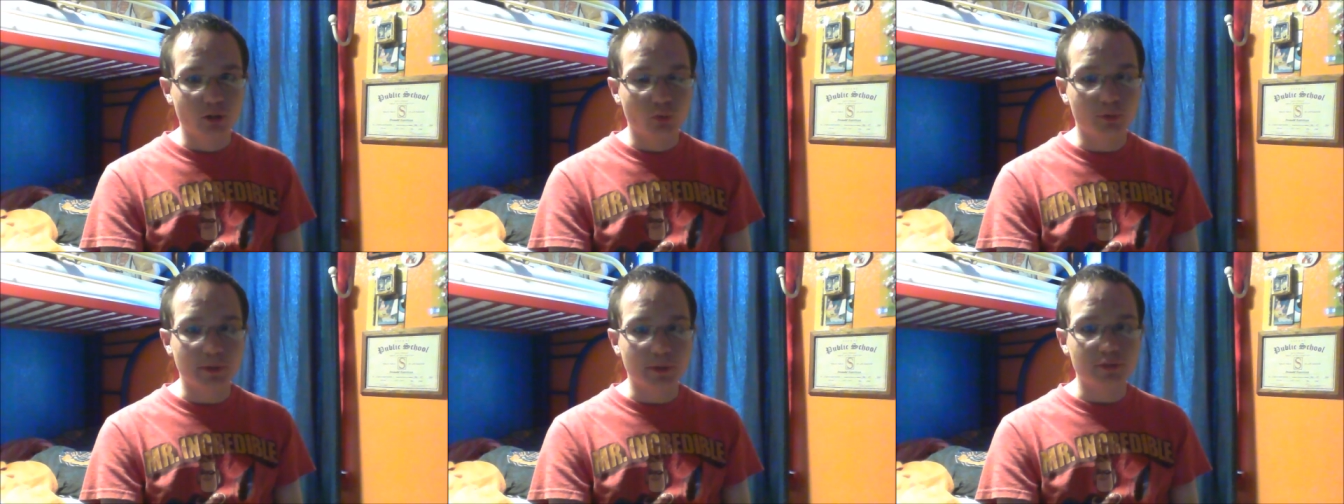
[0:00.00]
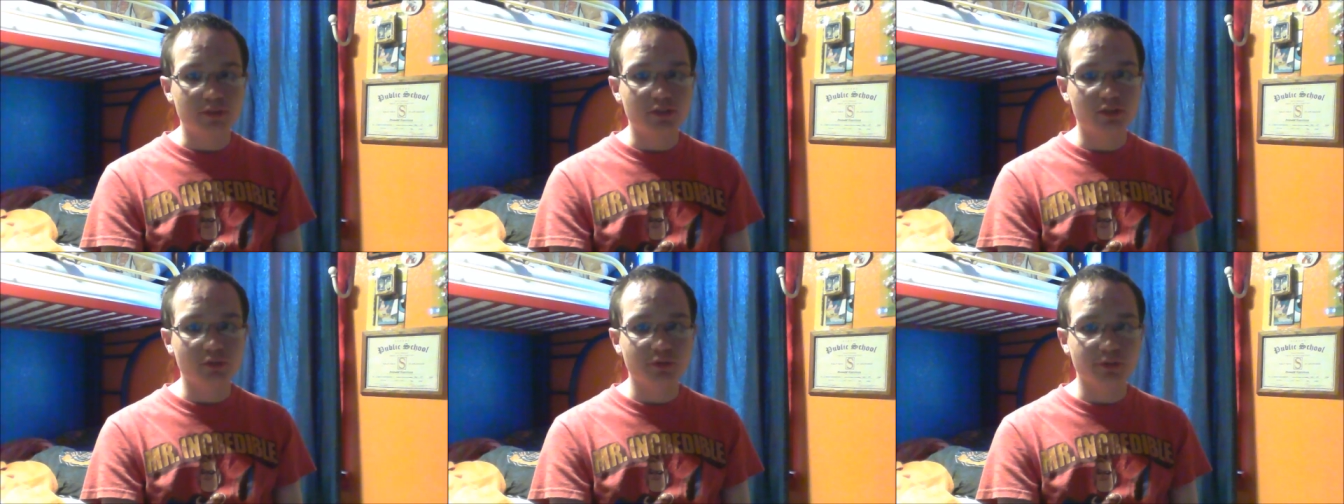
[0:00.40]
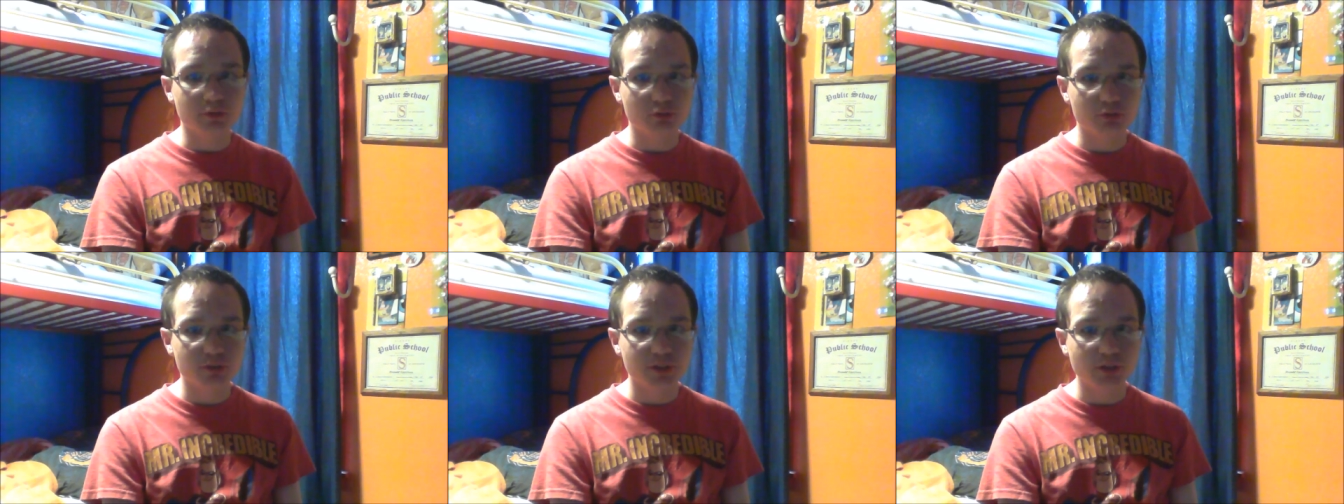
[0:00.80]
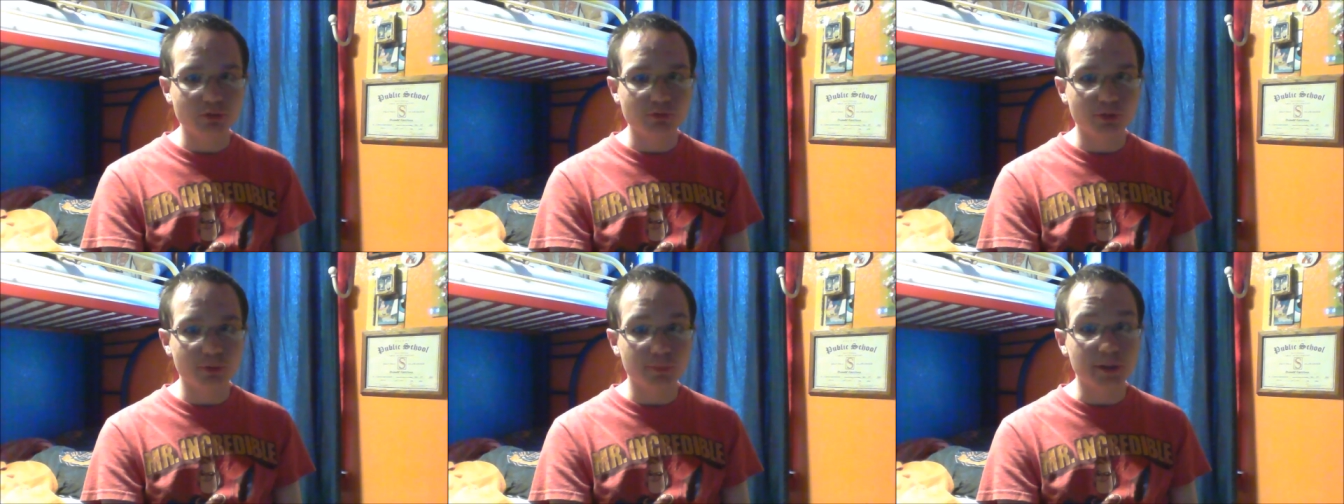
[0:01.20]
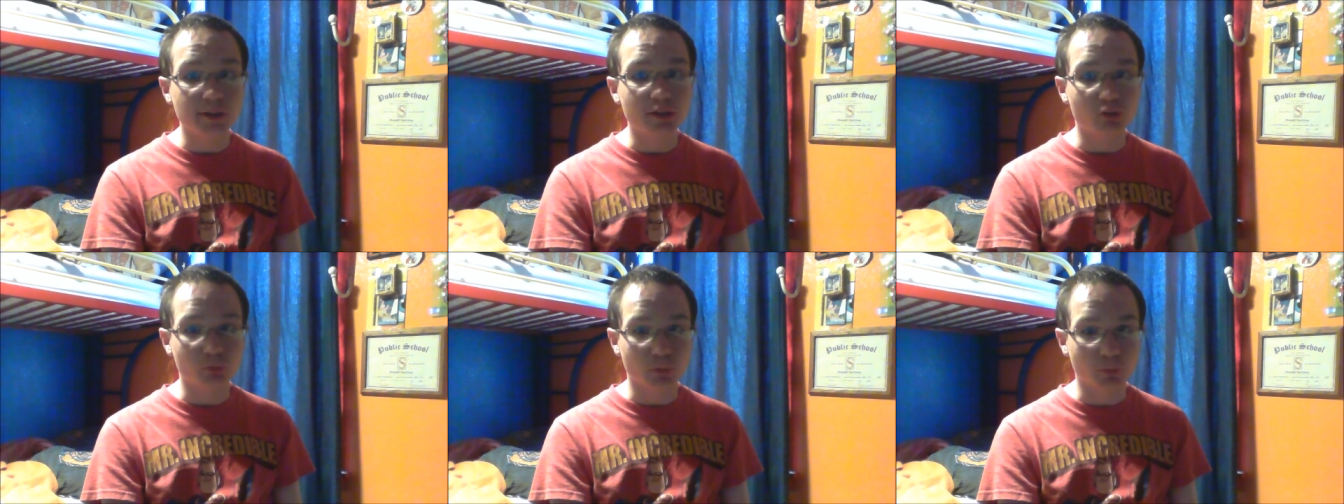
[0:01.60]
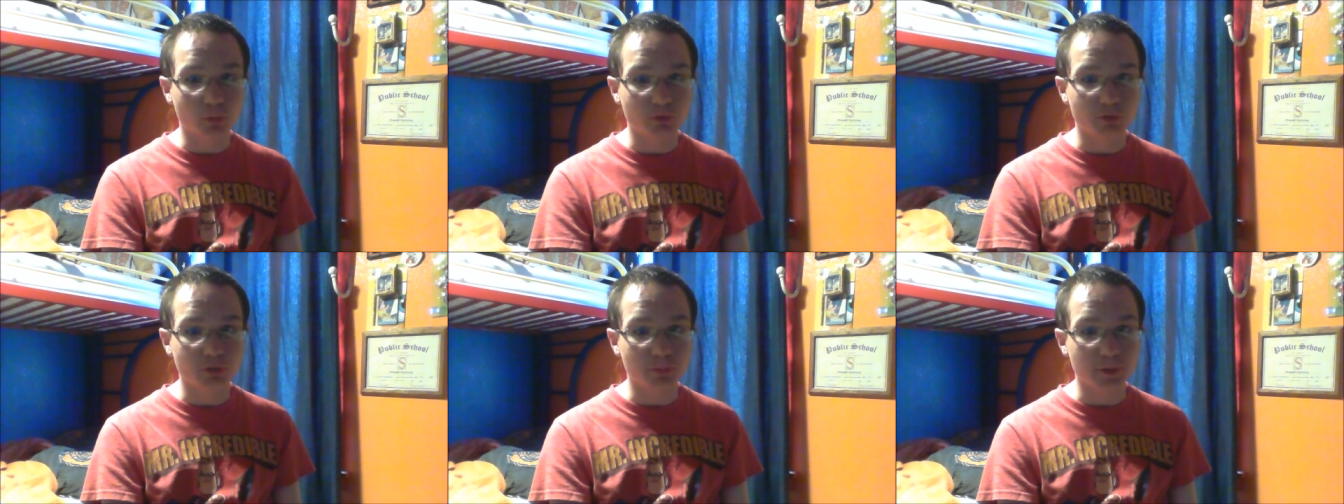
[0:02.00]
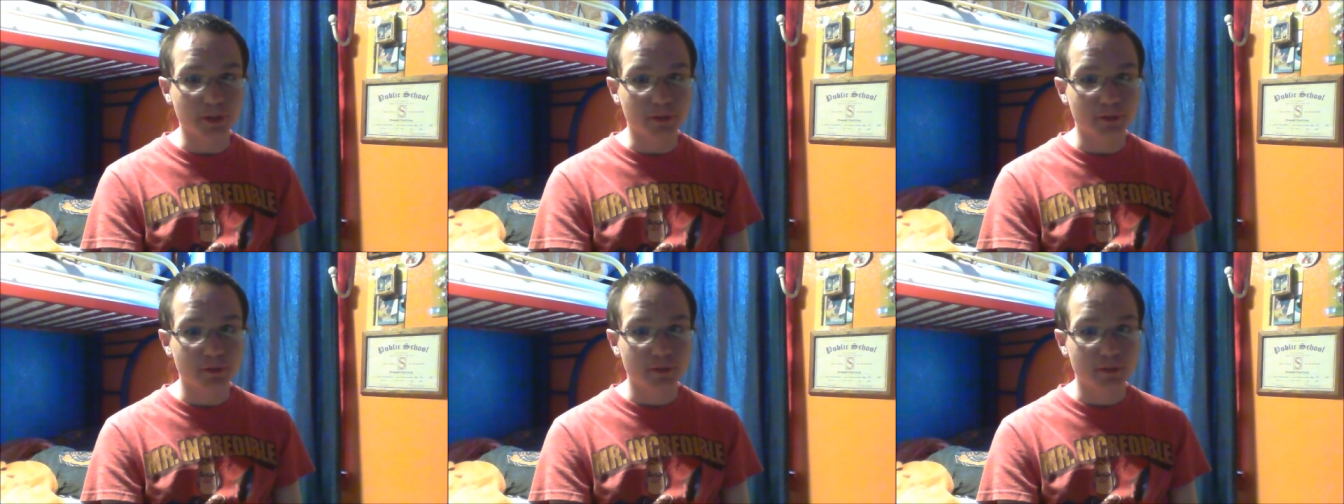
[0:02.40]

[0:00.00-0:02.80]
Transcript: When my sister's interested in filming is when we're filming.